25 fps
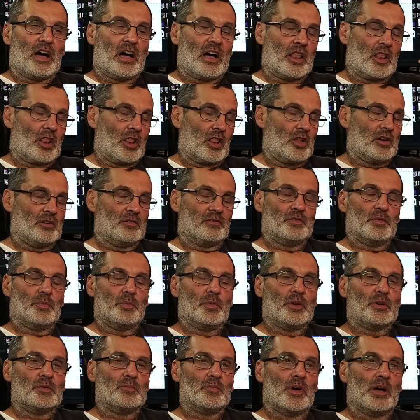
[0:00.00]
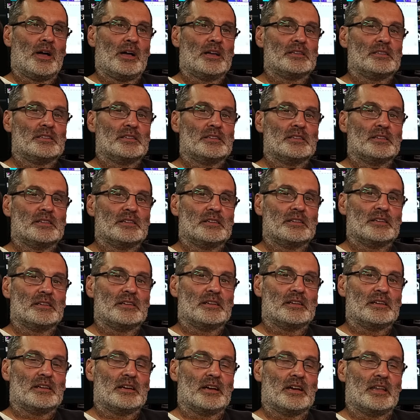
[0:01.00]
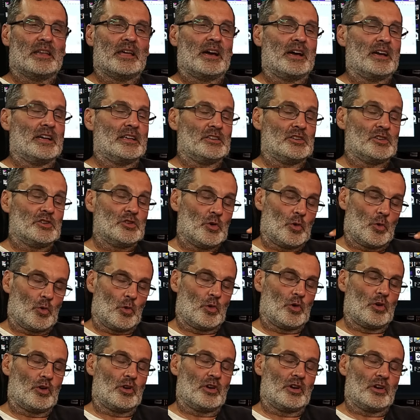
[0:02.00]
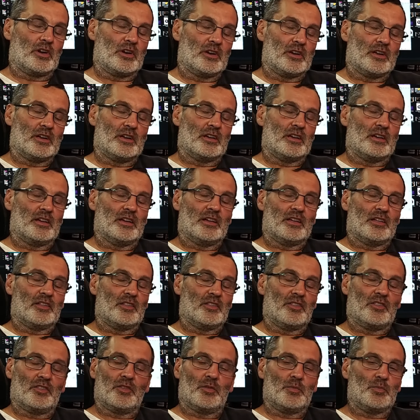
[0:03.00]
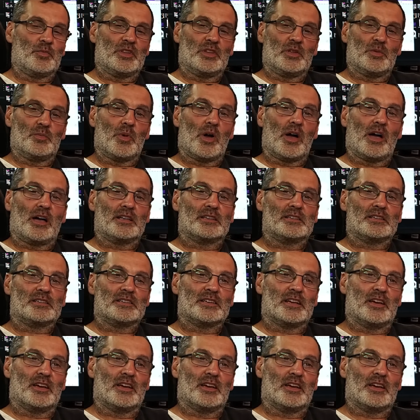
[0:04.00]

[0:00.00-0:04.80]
I love the big mat, and I adore the mini mat.